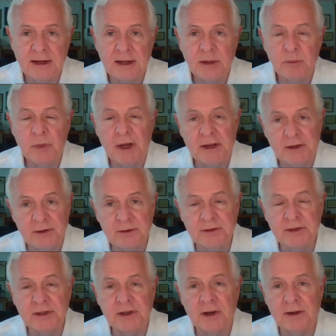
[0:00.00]
by
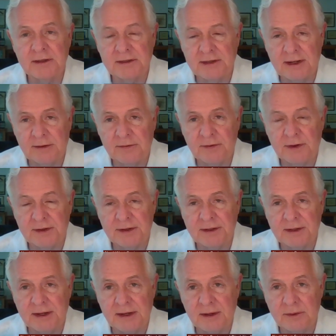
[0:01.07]
using our state funding.
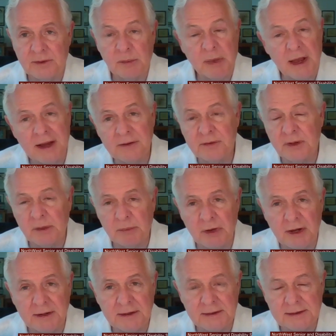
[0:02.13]
The, uh, the bang for the
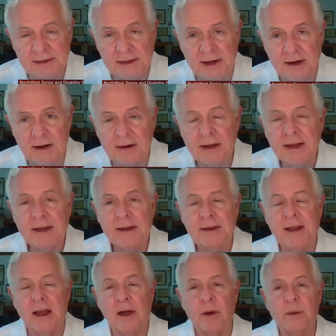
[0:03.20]
buck is there.
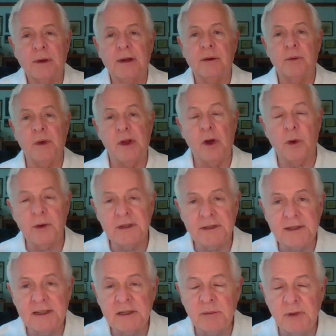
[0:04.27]
Now, we always
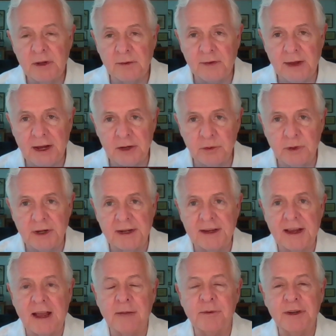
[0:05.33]
need to be evaluating
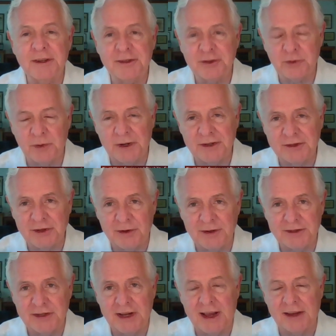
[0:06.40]
how many strings are
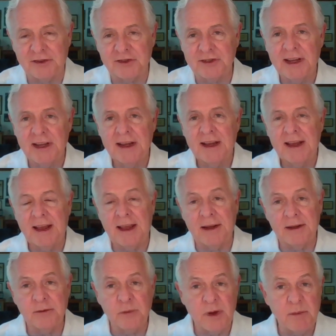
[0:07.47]
attached.
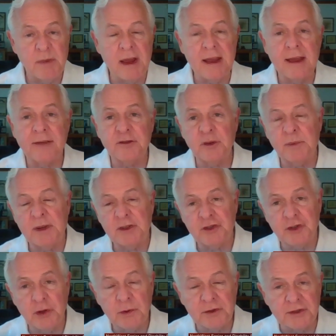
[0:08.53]
And we may have to be
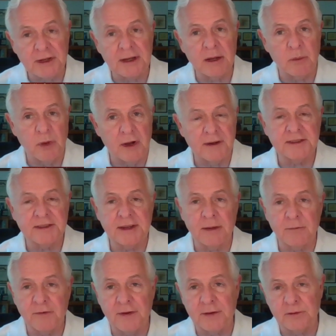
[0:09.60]
choosing among
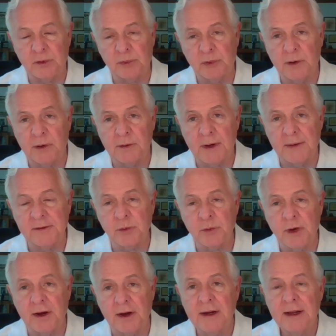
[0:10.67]
some federal programs
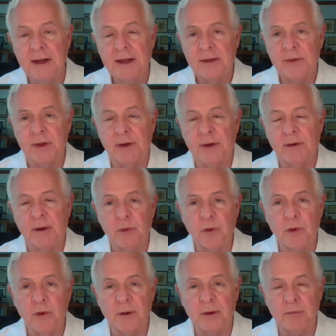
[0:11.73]
where there are
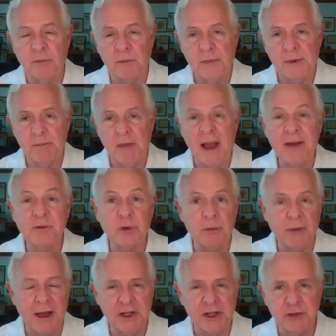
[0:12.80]
more
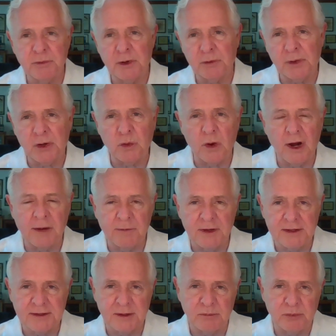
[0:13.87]
micromanagement
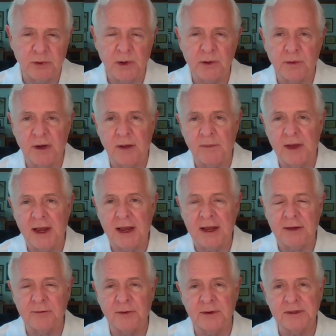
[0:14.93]
requirements in program A
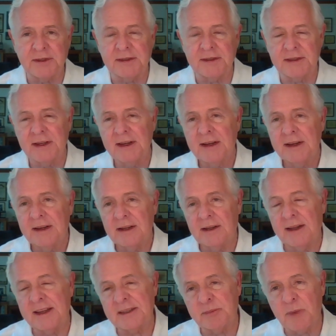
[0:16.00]
versus
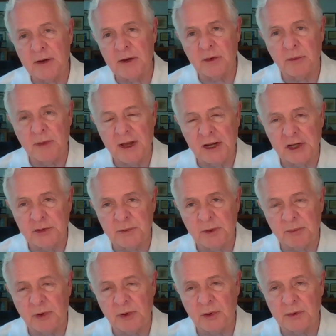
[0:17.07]
less
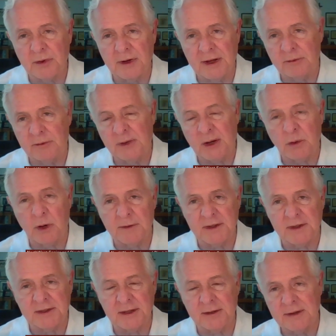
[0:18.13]
micromanagement program uh,
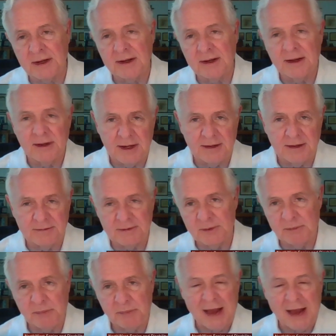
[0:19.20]
requirements in, in
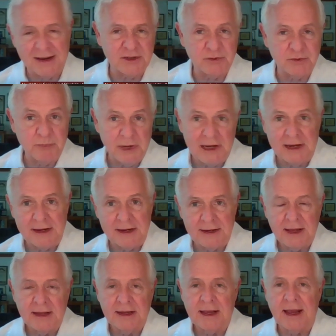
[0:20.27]
package B
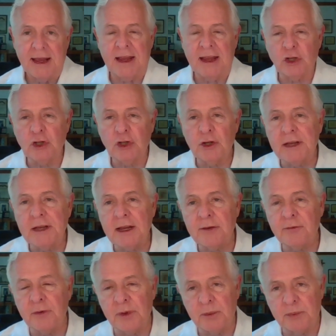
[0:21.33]
and looking
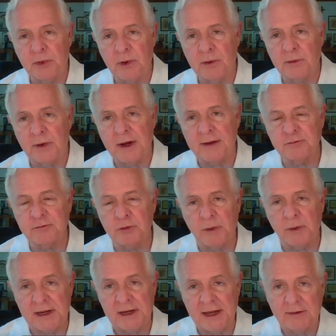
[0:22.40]
for the programs where
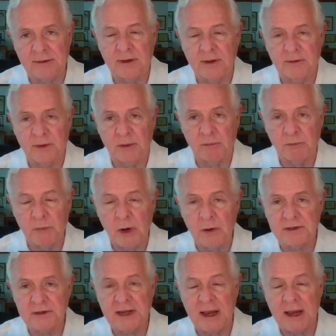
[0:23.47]
we get the
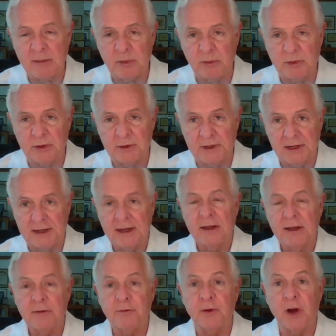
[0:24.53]
most capability
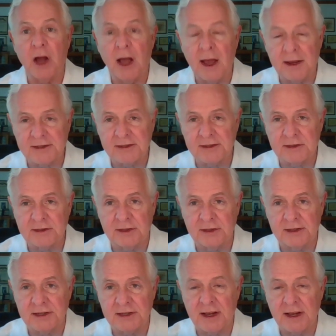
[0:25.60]
for us to
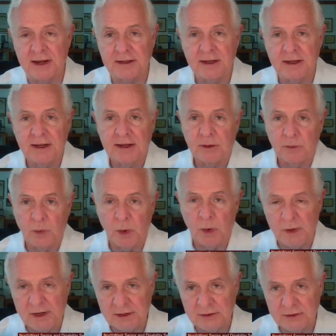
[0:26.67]
design
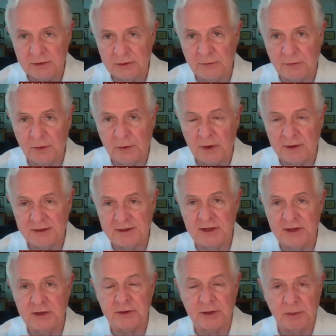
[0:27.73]
what we can do for our
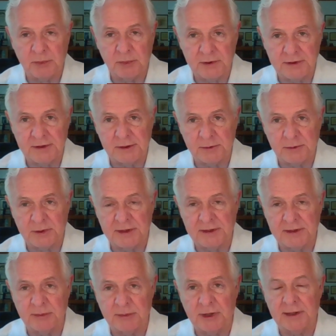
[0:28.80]
seniors and persons with
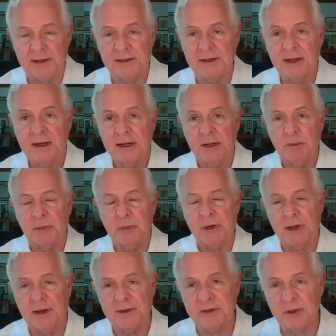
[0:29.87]
disabilities, but
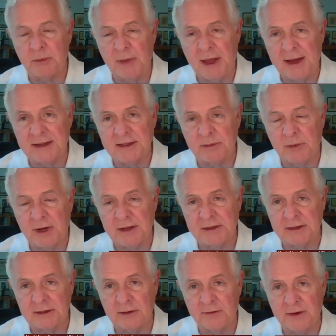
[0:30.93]
also
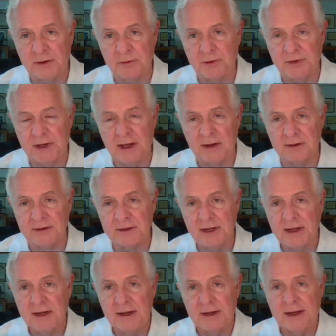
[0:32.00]
maximizing the federal dollars.
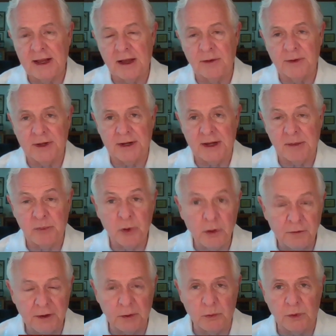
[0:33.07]
Now, in a
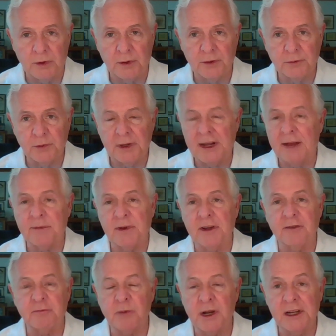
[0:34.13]
perfect world, we'd have
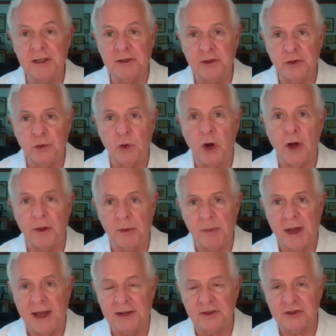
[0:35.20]
enough money to do all the
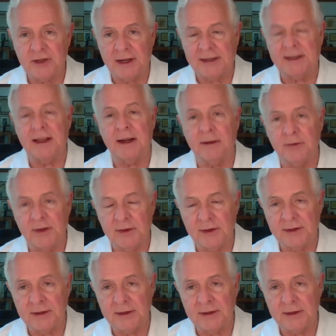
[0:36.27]
match and get everything.